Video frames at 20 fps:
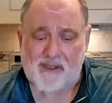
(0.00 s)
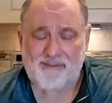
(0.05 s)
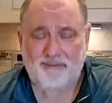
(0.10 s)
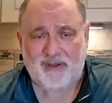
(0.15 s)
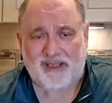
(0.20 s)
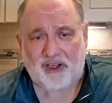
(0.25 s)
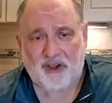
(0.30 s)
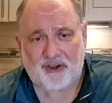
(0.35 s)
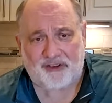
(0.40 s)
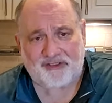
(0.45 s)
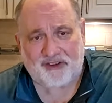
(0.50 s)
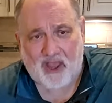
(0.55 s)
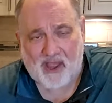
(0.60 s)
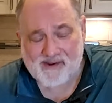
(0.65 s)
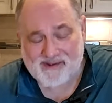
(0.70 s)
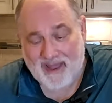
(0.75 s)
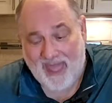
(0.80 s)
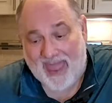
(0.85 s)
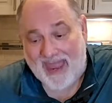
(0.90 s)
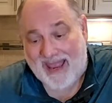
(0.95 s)
because
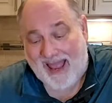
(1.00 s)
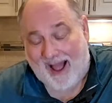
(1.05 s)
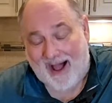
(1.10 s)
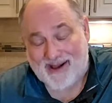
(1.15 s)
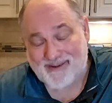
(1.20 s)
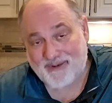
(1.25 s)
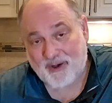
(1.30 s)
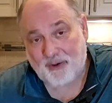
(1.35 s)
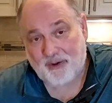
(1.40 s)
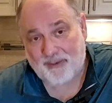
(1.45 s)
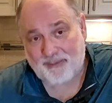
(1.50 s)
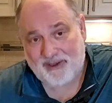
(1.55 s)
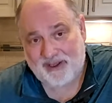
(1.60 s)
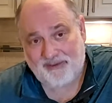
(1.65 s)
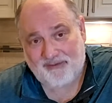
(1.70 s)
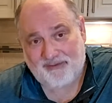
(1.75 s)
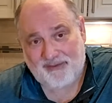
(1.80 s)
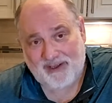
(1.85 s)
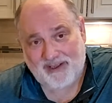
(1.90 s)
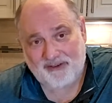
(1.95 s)
I'm going to be
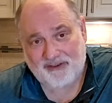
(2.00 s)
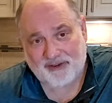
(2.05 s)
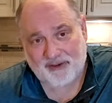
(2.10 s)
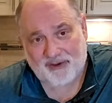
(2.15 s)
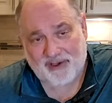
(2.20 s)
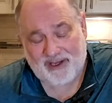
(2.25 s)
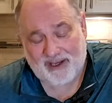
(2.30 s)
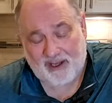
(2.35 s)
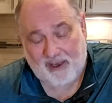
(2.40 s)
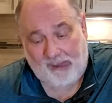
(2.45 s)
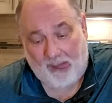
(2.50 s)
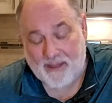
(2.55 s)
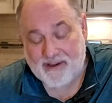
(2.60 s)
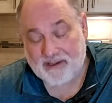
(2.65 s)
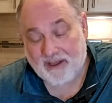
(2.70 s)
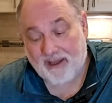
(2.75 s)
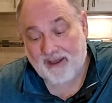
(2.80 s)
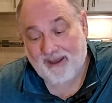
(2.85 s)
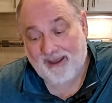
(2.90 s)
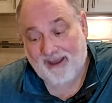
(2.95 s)
featuring
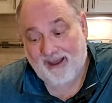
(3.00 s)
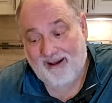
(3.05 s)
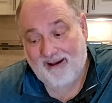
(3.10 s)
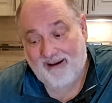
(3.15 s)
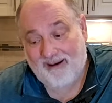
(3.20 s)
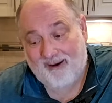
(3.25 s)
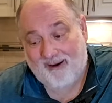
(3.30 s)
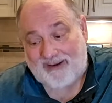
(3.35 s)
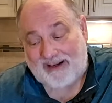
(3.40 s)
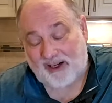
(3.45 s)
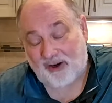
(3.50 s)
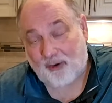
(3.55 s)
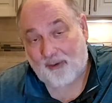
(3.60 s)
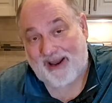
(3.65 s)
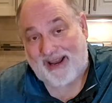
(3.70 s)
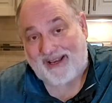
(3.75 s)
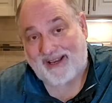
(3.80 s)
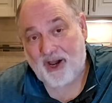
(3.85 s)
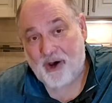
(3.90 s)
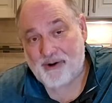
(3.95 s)
a
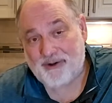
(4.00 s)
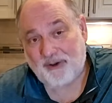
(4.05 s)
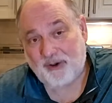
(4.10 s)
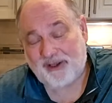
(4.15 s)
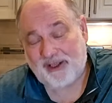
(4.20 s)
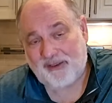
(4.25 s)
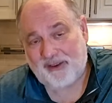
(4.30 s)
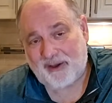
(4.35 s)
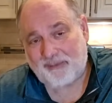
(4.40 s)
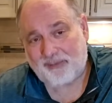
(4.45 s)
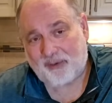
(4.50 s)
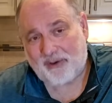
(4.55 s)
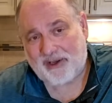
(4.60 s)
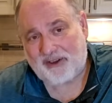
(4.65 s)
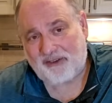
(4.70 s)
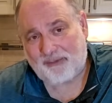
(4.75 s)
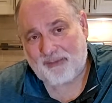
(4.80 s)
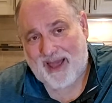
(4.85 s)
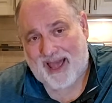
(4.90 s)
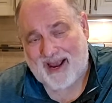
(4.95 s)
great hoagie that
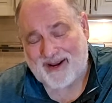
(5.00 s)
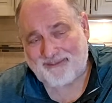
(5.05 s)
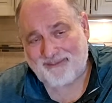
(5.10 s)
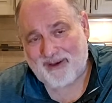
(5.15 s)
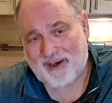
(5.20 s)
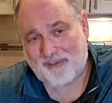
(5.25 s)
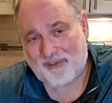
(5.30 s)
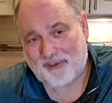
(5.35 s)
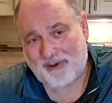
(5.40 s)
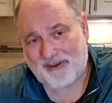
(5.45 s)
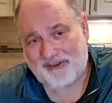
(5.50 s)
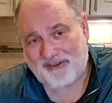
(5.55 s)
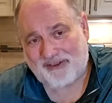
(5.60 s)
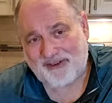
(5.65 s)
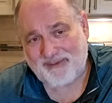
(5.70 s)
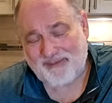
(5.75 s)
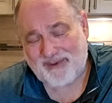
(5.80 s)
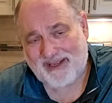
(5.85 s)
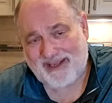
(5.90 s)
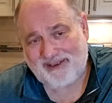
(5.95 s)
brings back memories
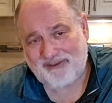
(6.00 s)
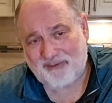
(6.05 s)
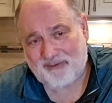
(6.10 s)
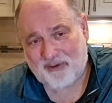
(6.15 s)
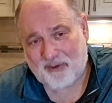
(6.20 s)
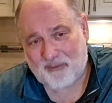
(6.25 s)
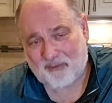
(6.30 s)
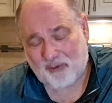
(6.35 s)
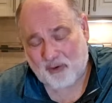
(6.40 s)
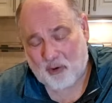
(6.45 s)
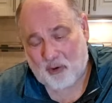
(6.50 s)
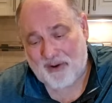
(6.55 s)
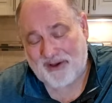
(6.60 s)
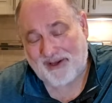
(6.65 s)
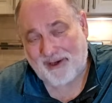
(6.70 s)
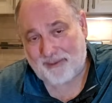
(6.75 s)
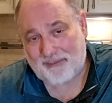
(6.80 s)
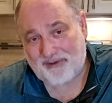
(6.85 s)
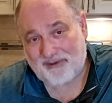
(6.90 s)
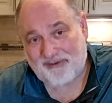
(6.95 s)
to me from
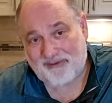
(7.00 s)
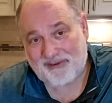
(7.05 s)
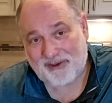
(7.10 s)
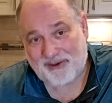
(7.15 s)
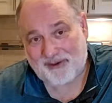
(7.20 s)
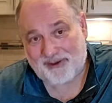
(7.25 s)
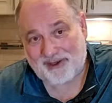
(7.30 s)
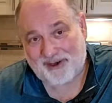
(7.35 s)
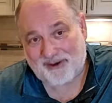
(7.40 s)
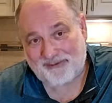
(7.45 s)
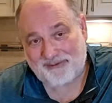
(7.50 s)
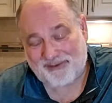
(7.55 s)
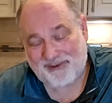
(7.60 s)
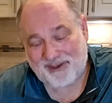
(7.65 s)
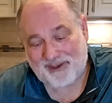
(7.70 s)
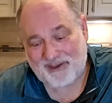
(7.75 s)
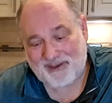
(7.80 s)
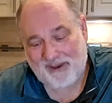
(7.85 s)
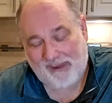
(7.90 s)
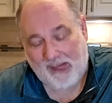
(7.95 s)
growing up in
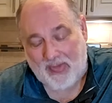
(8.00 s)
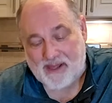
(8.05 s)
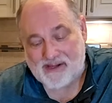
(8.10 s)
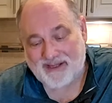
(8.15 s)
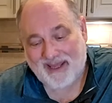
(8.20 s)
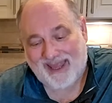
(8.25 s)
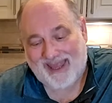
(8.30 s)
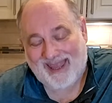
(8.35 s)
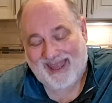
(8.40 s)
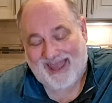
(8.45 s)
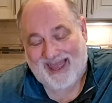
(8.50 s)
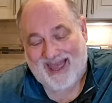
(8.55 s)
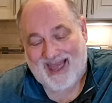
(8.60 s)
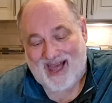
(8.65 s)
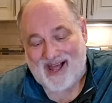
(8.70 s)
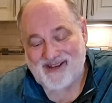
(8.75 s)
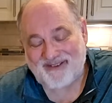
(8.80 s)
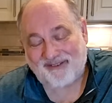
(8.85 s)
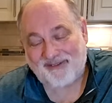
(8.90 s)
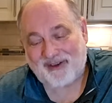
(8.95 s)
Philadelphia.
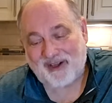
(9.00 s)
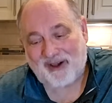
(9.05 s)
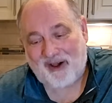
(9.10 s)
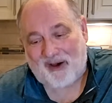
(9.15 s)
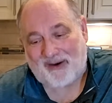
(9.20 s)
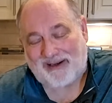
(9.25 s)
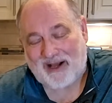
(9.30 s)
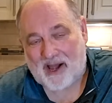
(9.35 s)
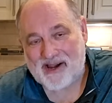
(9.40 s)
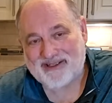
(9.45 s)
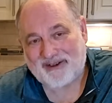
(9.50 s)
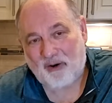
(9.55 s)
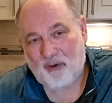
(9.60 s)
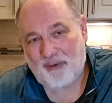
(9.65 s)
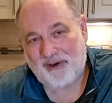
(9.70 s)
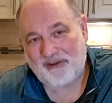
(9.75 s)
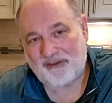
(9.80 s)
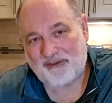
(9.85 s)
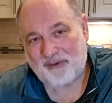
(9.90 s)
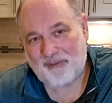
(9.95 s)
And I
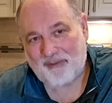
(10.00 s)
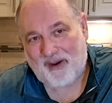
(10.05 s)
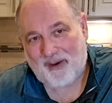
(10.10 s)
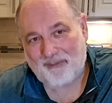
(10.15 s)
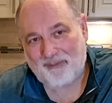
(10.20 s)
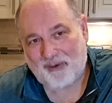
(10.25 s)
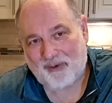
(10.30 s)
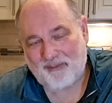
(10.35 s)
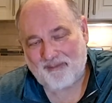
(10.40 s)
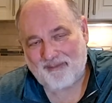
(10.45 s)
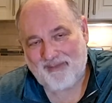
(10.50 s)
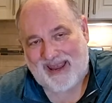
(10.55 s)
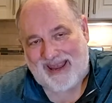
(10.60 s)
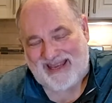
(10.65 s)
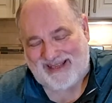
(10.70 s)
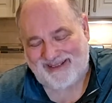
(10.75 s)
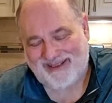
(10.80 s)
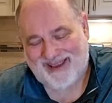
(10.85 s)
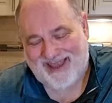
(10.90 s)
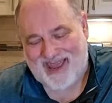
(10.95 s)
always remember
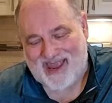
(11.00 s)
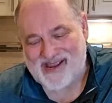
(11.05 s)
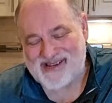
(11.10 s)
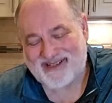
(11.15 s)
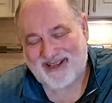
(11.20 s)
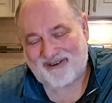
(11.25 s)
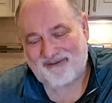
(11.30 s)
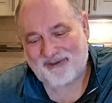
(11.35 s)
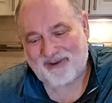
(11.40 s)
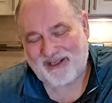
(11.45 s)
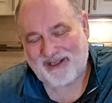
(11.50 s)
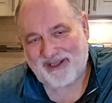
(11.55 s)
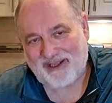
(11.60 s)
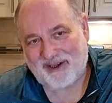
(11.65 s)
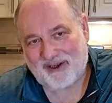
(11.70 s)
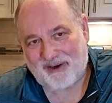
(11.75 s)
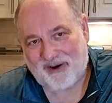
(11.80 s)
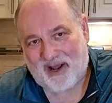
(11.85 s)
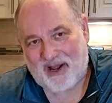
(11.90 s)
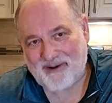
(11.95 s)
May Day every
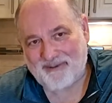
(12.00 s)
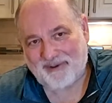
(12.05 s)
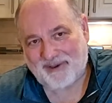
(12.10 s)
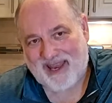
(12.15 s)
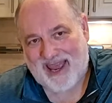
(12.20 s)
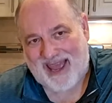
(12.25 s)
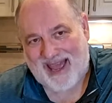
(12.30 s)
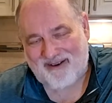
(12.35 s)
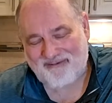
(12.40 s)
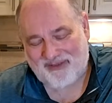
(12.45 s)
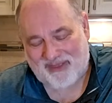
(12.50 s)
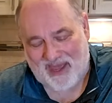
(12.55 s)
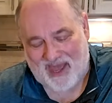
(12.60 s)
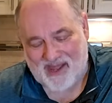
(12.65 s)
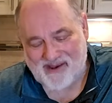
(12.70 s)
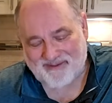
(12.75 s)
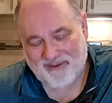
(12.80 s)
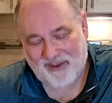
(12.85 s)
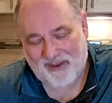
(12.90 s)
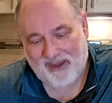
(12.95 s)
year I would have
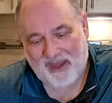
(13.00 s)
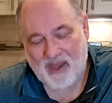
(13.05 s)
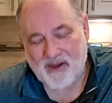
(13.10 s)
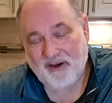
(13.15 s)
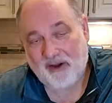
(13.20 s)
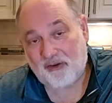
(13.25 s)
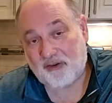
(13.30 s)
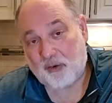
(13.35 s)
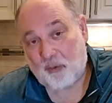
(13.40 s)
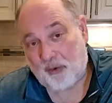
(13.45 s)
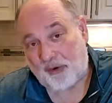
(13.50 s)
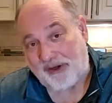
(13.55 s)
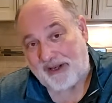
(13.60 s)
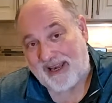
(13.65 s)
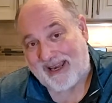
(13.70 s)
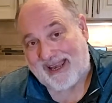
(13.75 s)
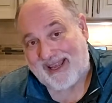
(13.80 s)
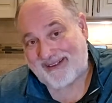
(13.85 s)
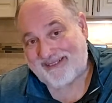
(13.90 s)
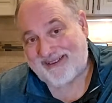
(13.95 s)
that. So we're going
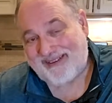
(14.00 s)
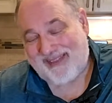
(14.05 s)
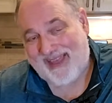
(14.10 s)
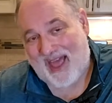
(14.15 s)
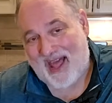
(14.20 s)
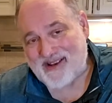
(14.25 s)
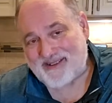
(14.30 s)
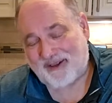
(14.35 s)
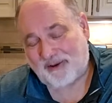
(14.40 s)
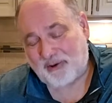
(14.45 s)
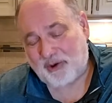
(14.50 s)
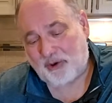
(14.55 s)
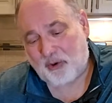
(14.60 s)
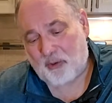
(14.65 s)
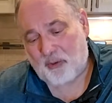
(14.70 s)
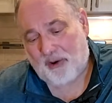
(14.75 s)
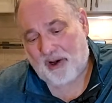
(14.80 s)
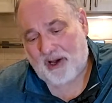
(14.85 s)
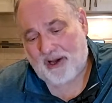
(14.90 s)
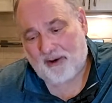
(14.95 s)
to get to that in a
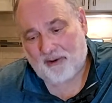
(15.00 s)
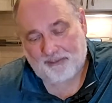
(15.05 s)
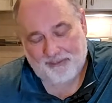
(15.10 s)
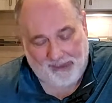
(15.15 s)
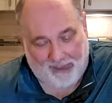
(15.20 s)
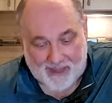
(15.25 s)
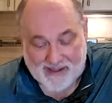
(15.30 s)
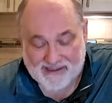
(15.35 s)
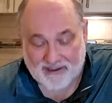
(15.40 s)
little while.